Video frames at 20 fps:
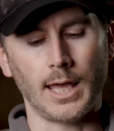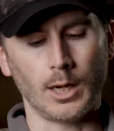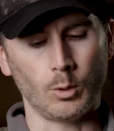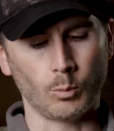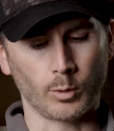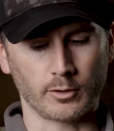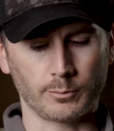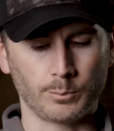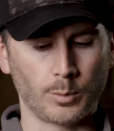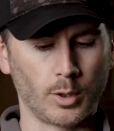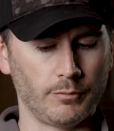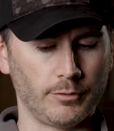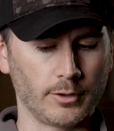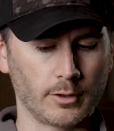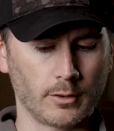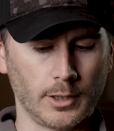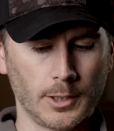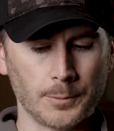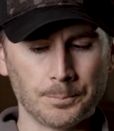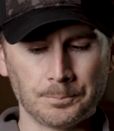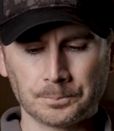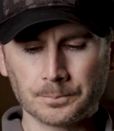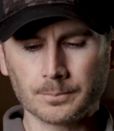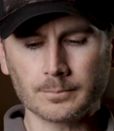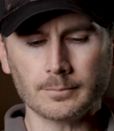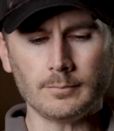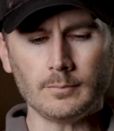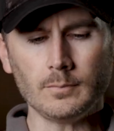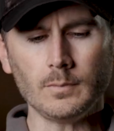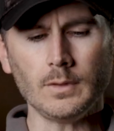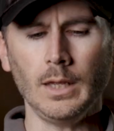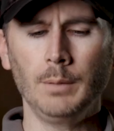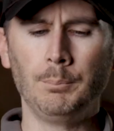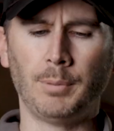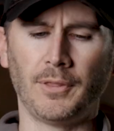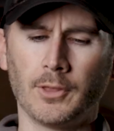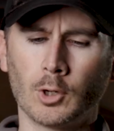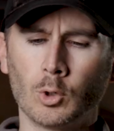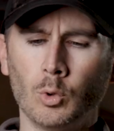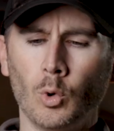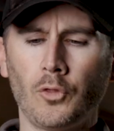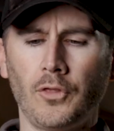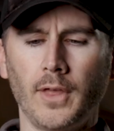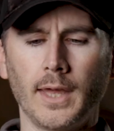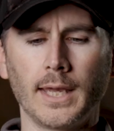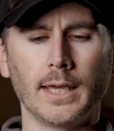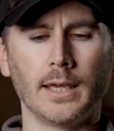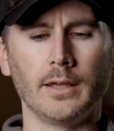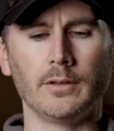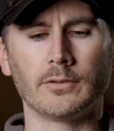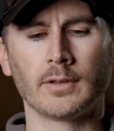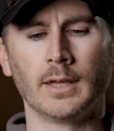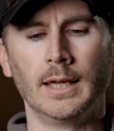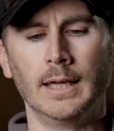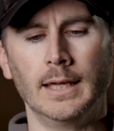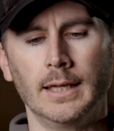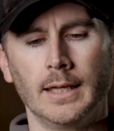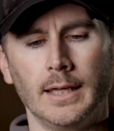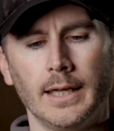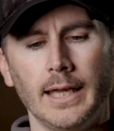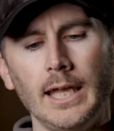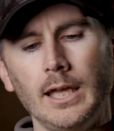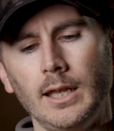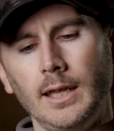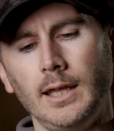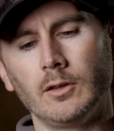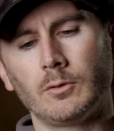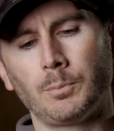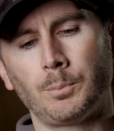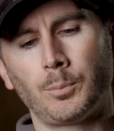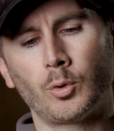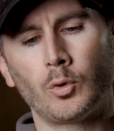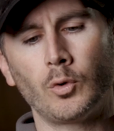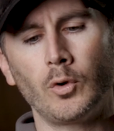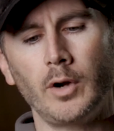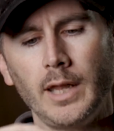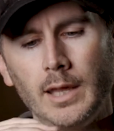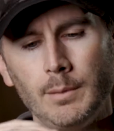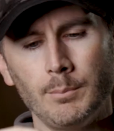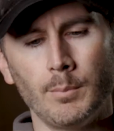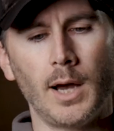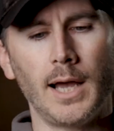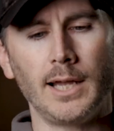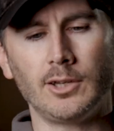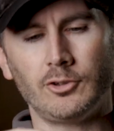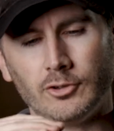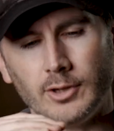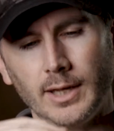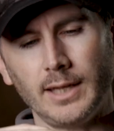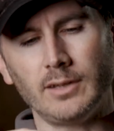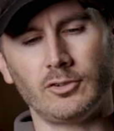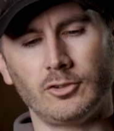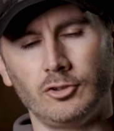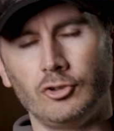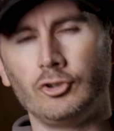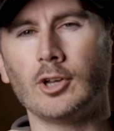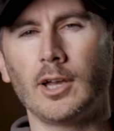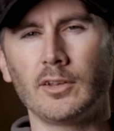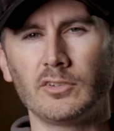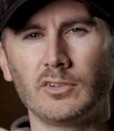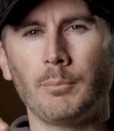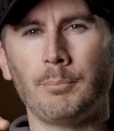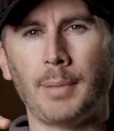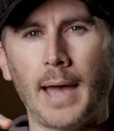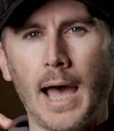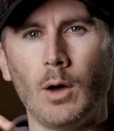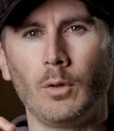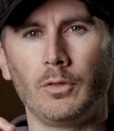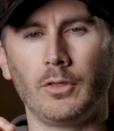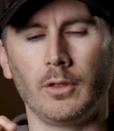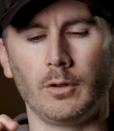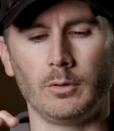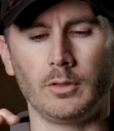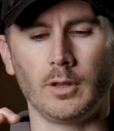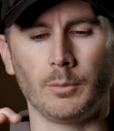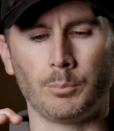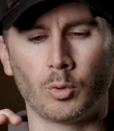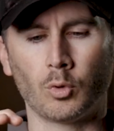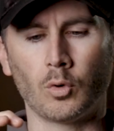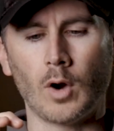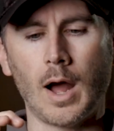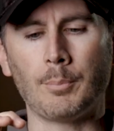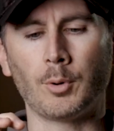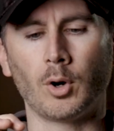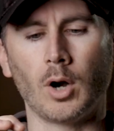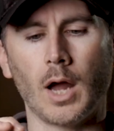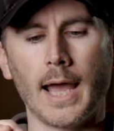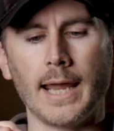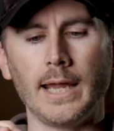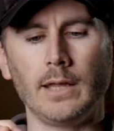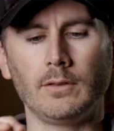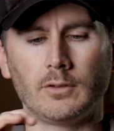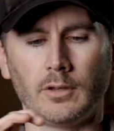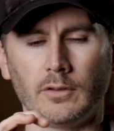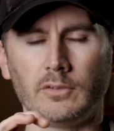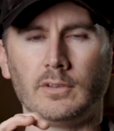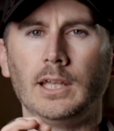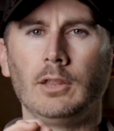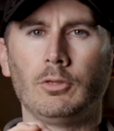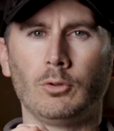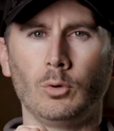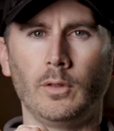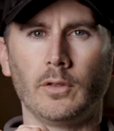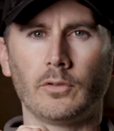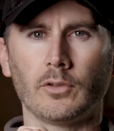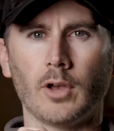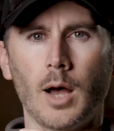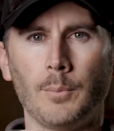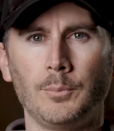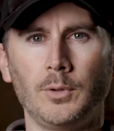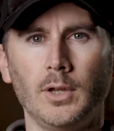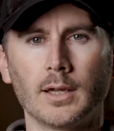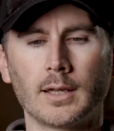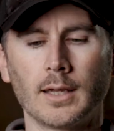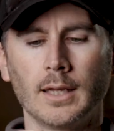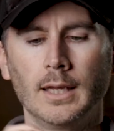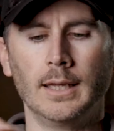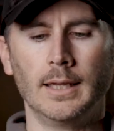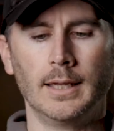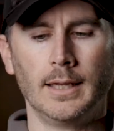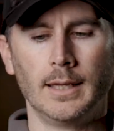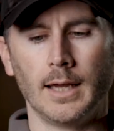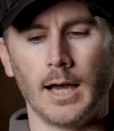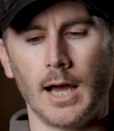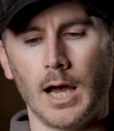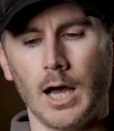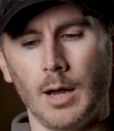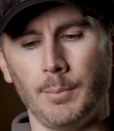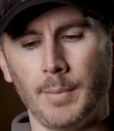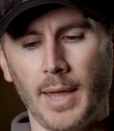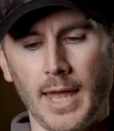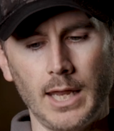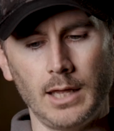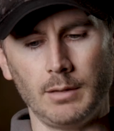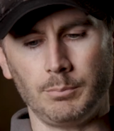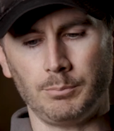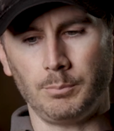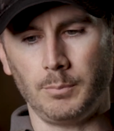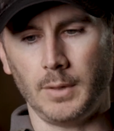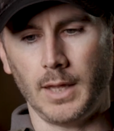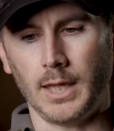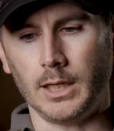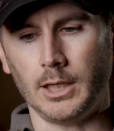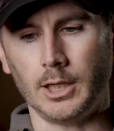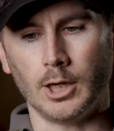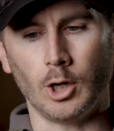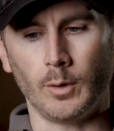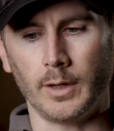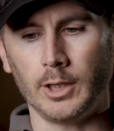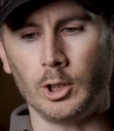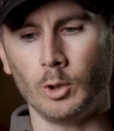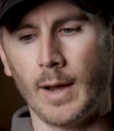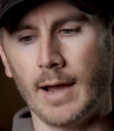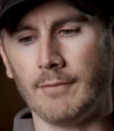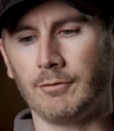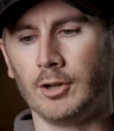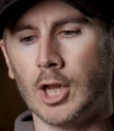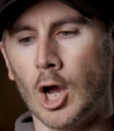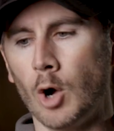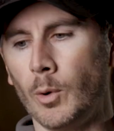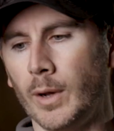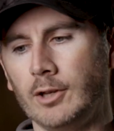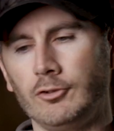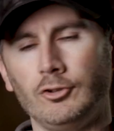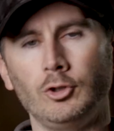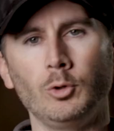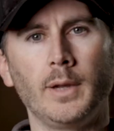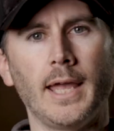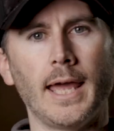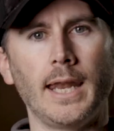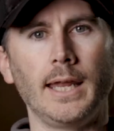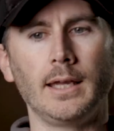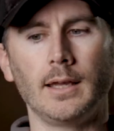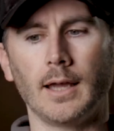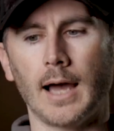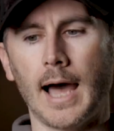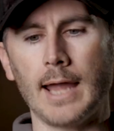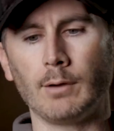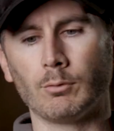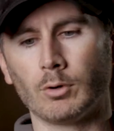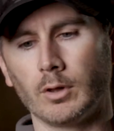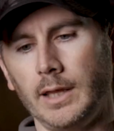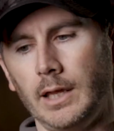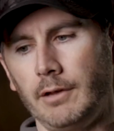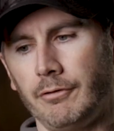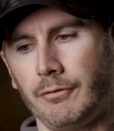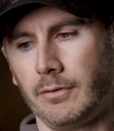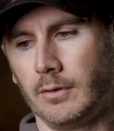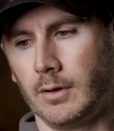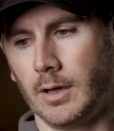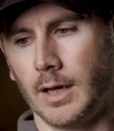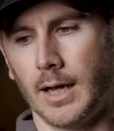and it works perfectly. But the cool thing is, it is pretty much, it's just about the proper height to see through this optic. And you know, you have no issue getting eye relief